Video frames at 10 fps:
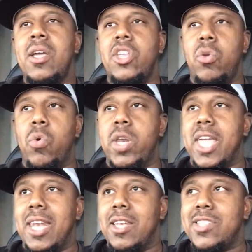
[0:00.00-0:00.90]
You want to
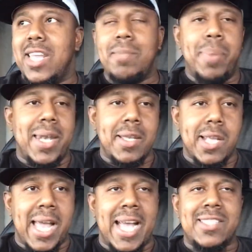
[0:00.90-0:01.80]
get into these business
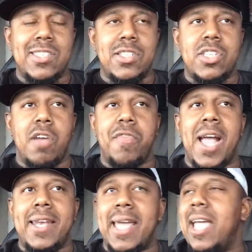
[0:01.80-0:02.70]
classes and stuff
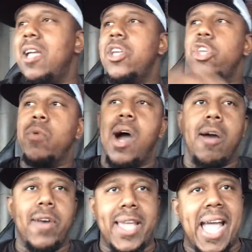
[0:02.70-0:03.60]
like that, you
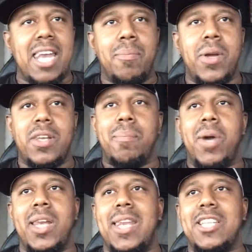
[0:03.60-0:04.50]
already got the
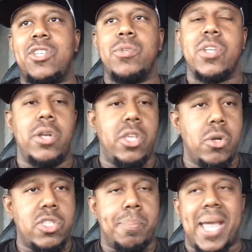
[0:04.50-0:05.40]
money that you was going to
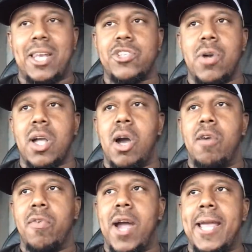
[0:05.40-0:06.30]
use to pay the truck
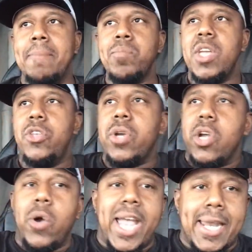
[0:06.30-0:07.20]
off, right? You can
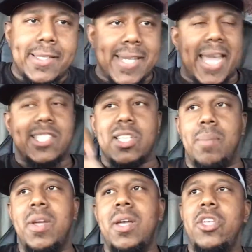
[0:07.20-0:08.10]
go ahead and take
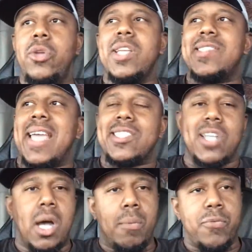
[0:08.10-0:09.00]
some. You can take
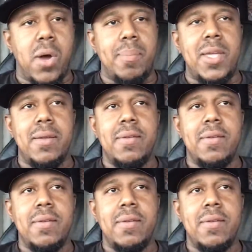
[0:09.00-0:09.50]
some from it.